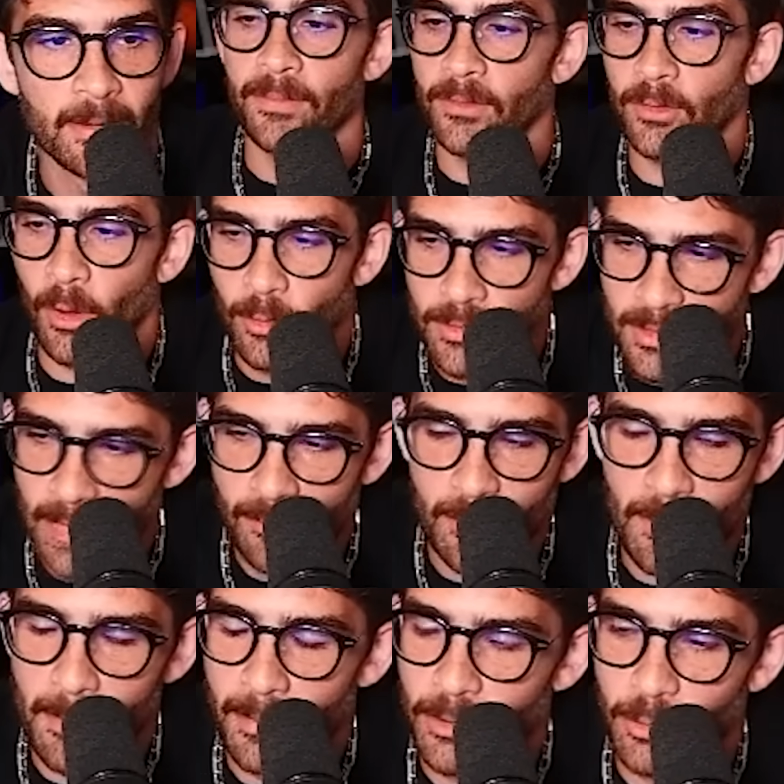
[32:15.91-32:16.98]
Don't say
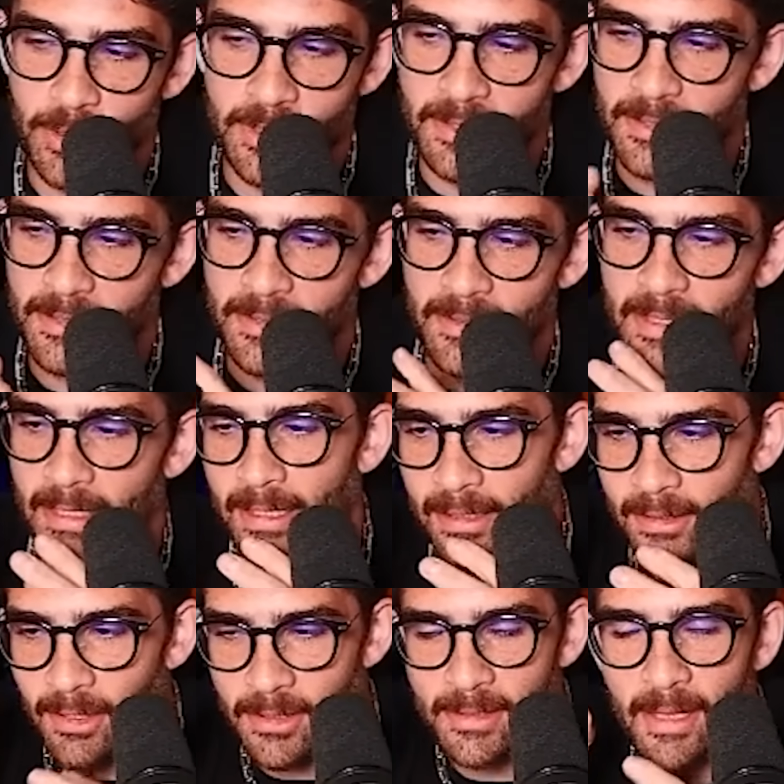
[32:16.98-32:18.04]
remember 2016. It
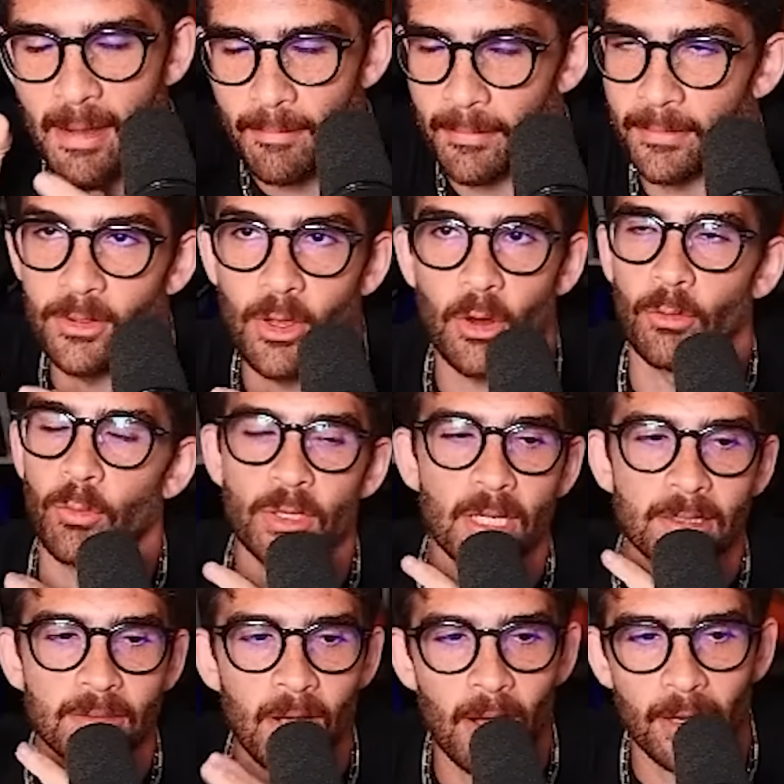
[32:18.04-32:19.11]
does not. No, we're not
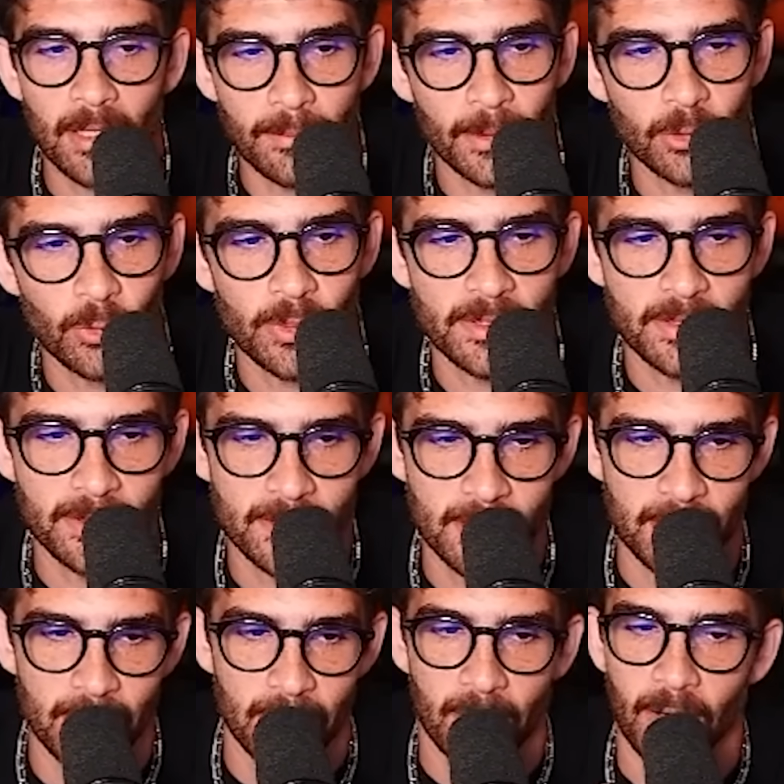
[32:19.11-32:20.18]
talking about 2016
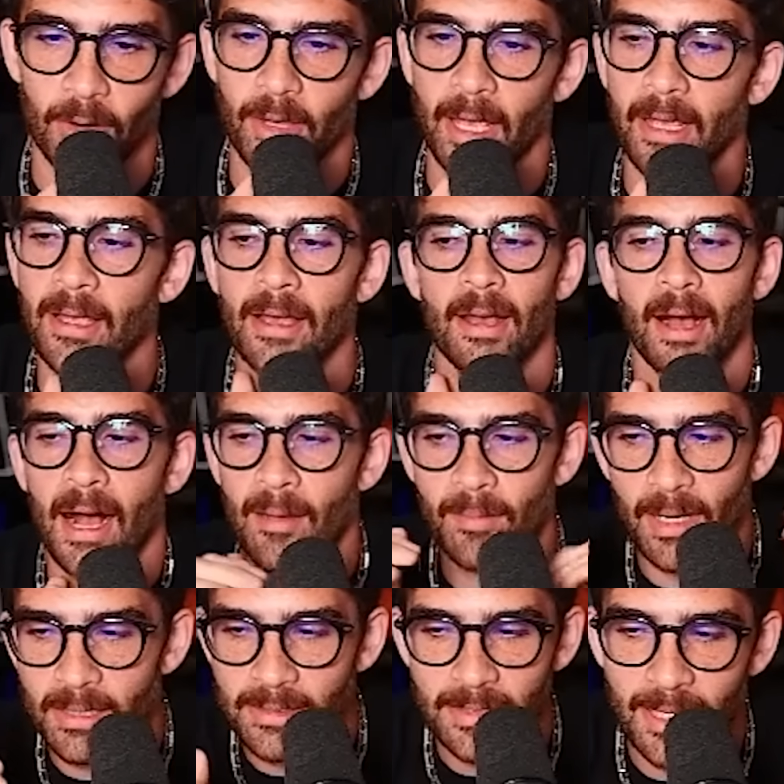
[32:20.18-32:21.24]
here. Okay, I'm
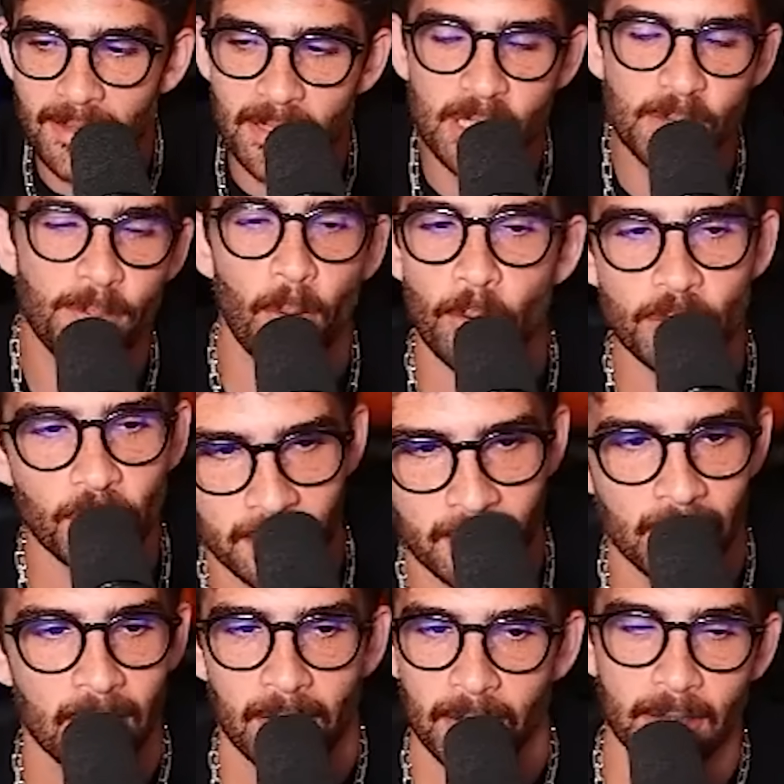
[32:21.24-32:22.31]
not saying these polls are
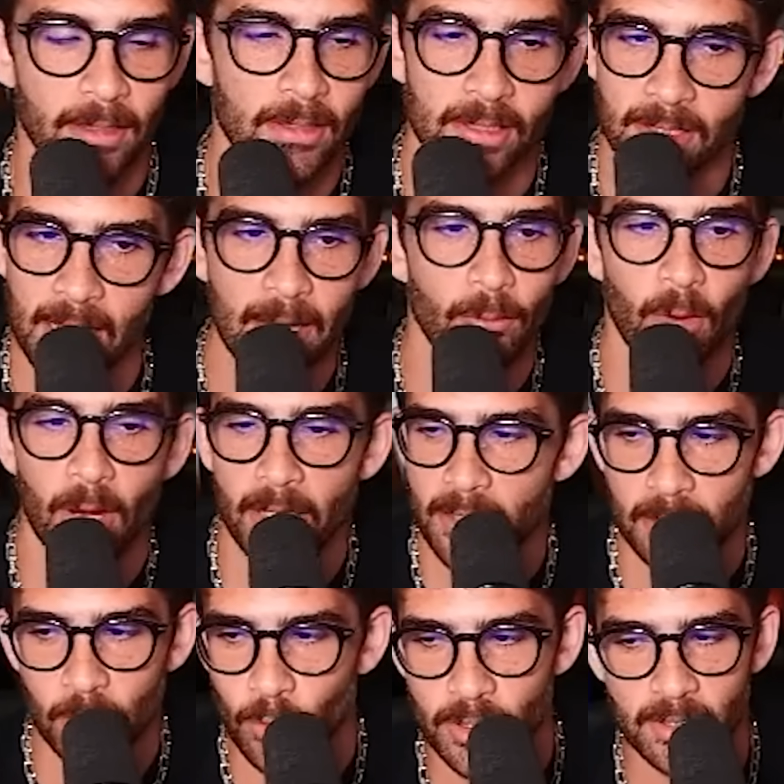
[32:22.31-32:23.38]
in the same way that the
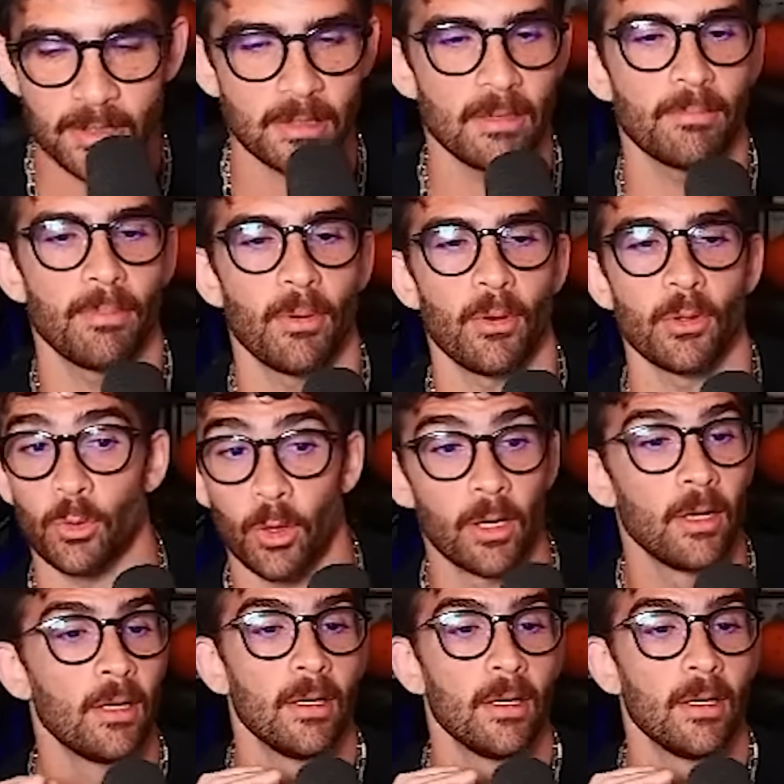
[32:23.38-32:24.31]
2016 polls were.